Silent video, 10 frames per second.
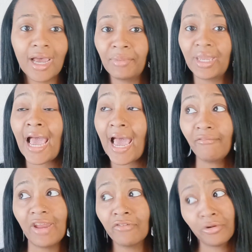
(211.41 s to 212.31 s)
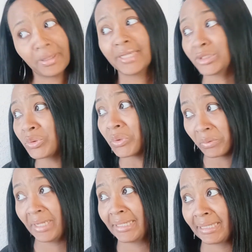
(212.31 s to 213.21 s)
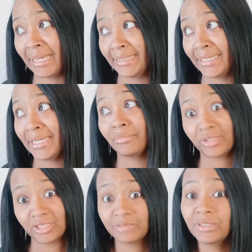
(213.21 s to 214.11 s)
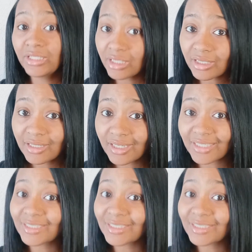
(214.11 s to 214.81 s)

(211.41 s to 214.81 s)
I mean, I've never been to a wedding like that, but it's been done,